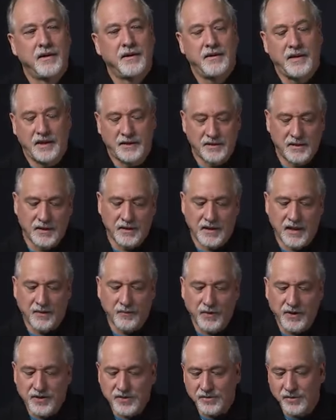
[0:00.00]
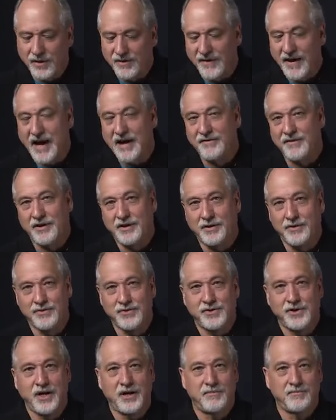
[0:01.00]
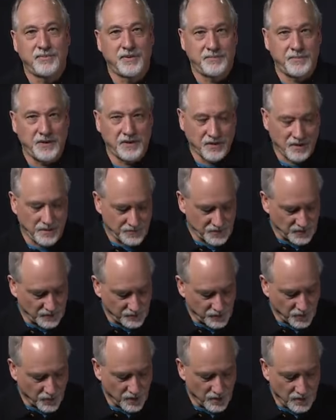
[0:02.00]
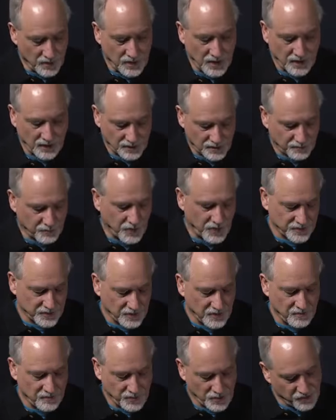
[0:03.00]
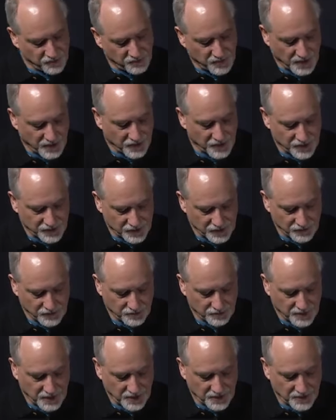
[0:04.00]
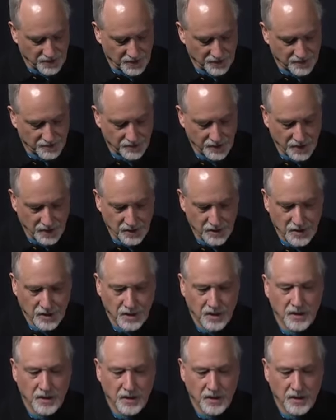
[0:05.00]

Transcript: that we sort of haven't used yet but becomes important, and it's present in both Python 2 and Python 3.